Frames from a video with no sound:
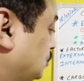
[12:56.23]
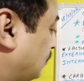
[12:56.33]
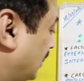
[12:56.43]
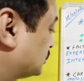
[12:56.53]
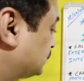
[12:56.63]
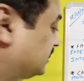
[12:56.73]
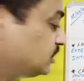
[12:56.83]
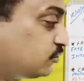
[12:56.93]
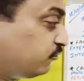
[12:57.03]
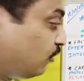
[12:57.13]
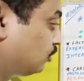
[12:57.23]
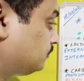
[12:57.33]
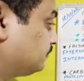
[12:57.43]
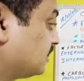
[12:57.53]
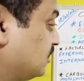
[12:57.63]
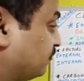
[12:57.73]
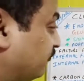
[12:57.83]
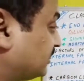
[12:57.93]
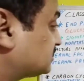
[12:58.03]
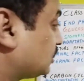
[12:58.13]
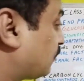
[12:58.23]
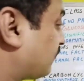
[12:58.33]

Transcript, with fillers: points we need to follow. Fixing of